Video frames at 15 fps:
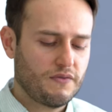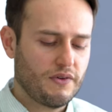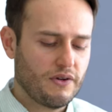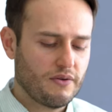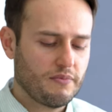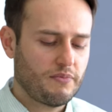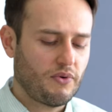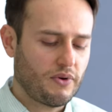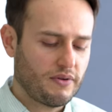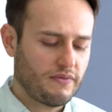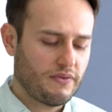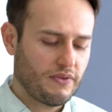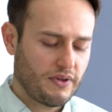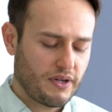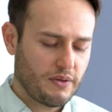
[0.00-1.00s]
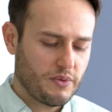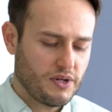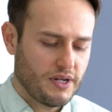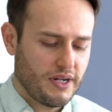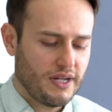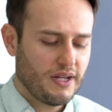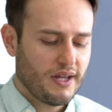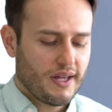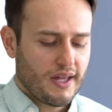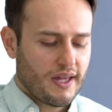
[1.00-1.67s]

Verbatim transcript: Very important for the community.